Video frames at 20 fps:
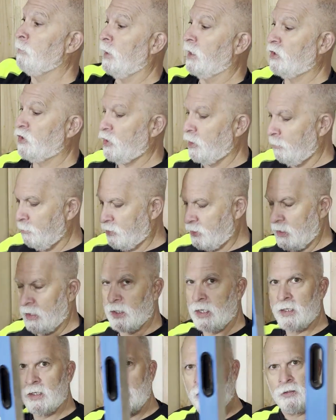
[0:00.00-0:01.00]
my shims in,
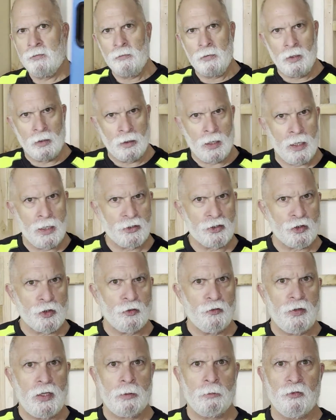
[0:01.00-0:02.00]
I did a lot of
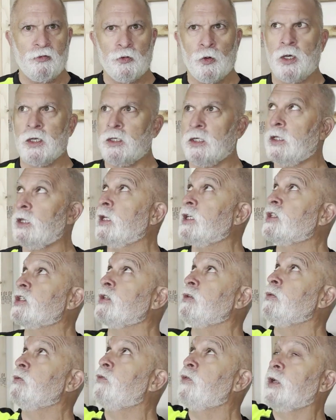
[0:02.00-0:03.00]
surveying before I did this
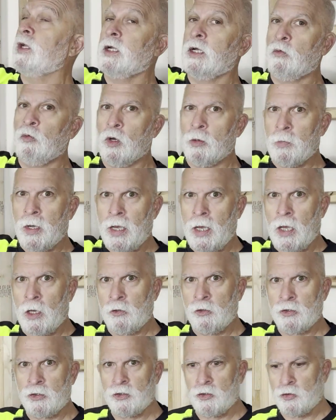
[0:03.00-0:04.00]
and figured out what my
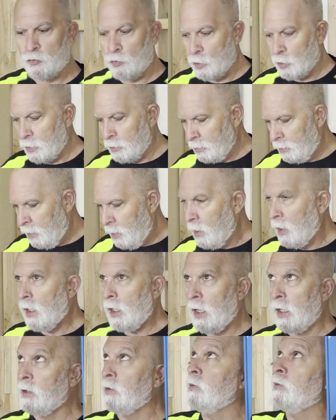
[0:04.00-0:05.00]
outages were,
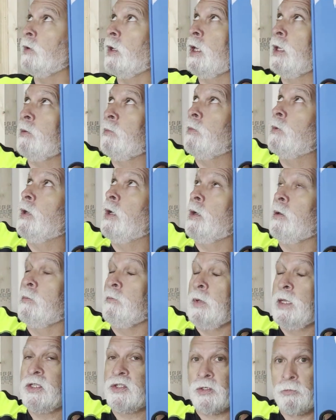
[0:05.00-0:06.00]
and
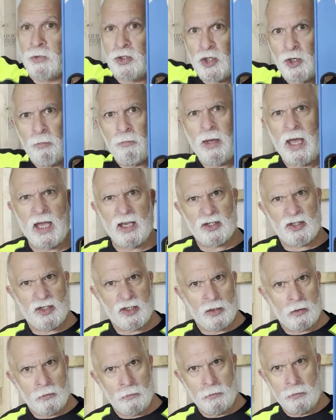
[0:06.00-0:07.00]
made some shim packs
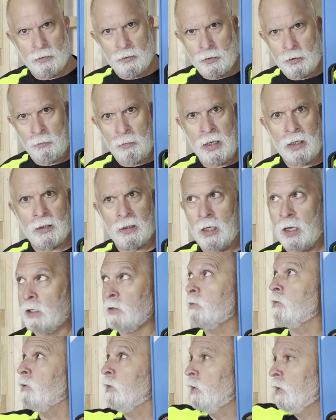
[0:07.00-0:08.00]
to make
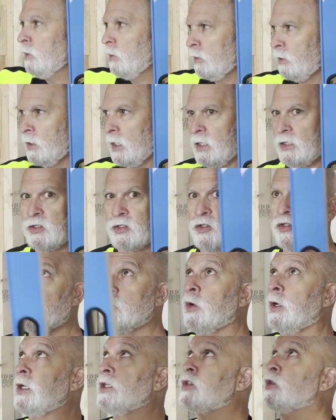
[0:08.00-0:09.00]
that nice and
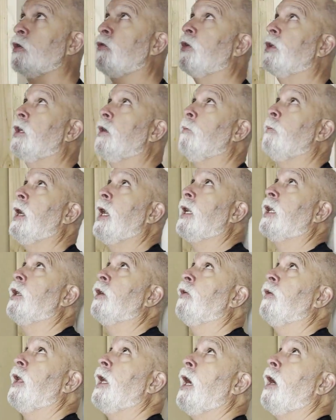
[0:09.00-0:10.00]
straight. So if you come back
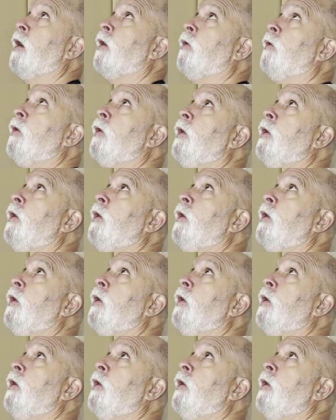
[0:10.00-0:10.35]
here now,